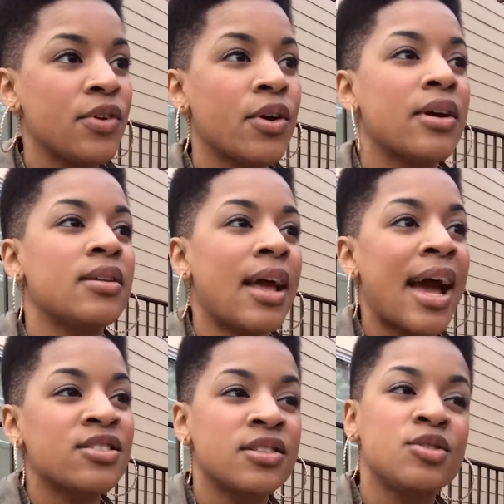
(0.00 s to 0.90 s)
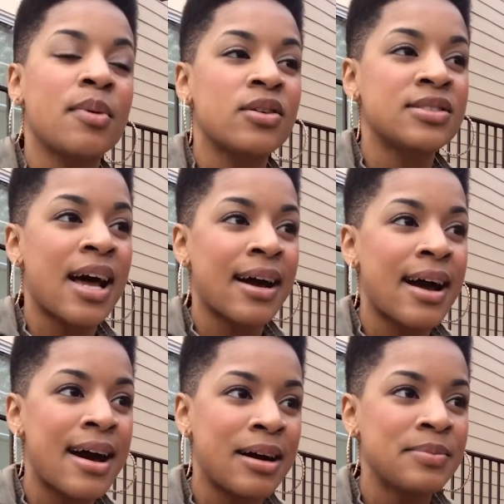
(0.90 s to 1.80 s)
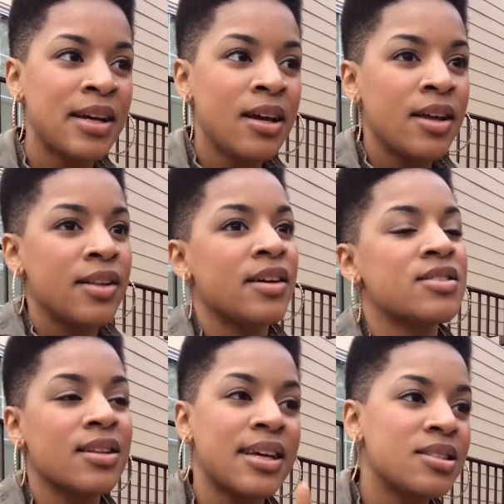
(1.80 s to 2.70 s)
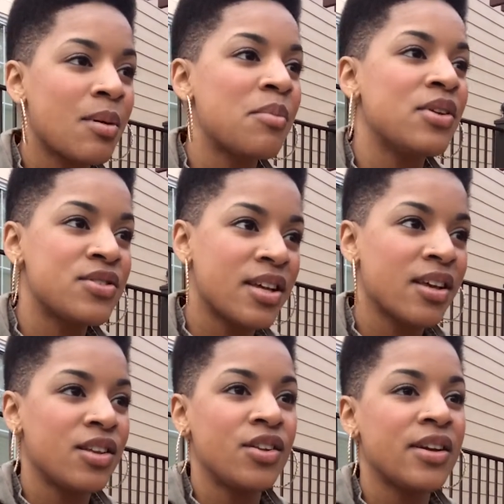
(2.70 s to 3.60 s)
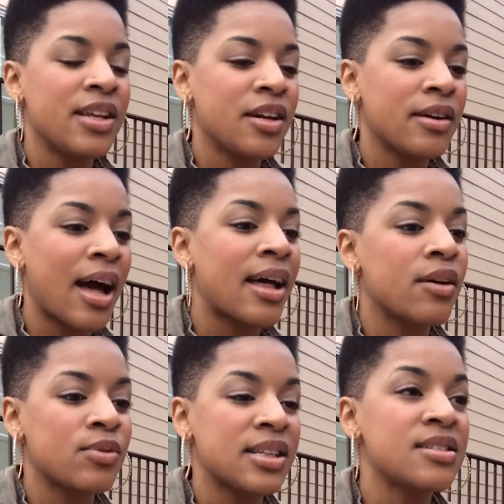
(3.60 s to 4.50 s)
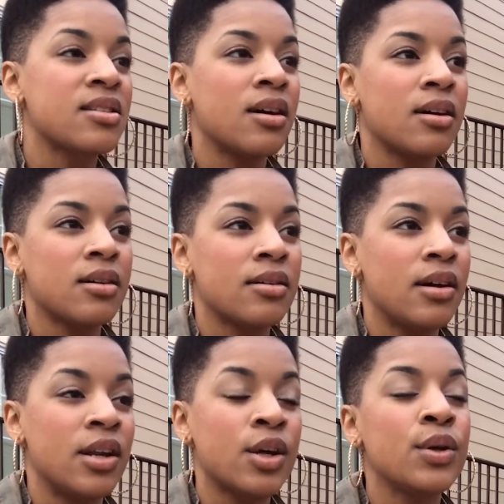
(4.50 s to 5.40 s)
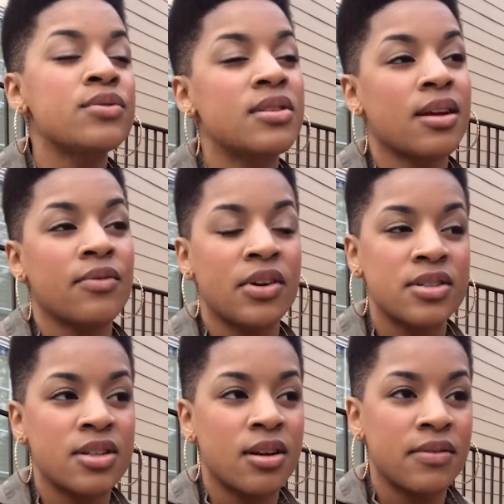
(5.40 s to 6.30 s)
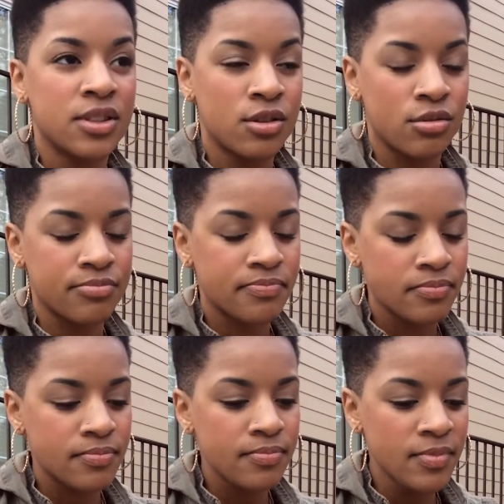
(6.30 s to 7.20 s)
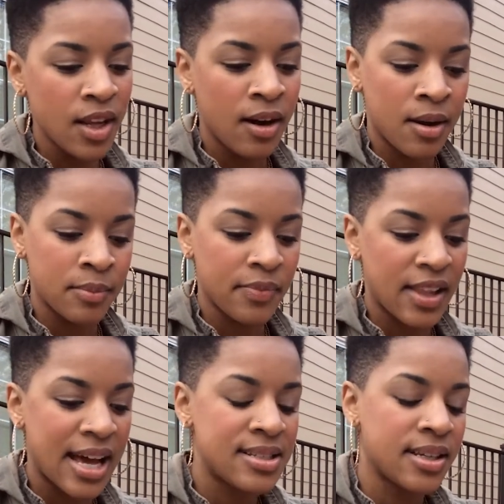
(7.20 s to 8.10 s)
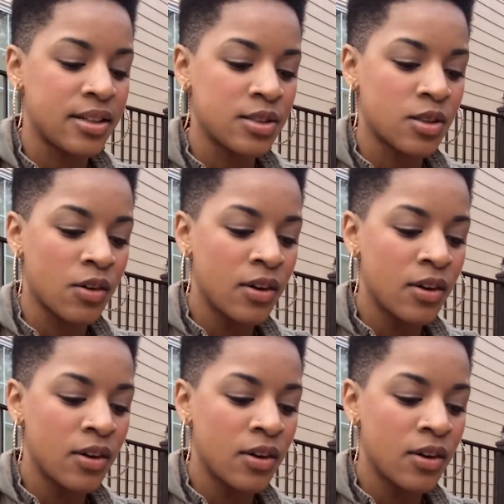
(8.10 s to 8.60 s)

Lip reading: If you go to ashleydubose.com, there's a link to my music, and you can hear it. I released an acoustic version of it, too, last year.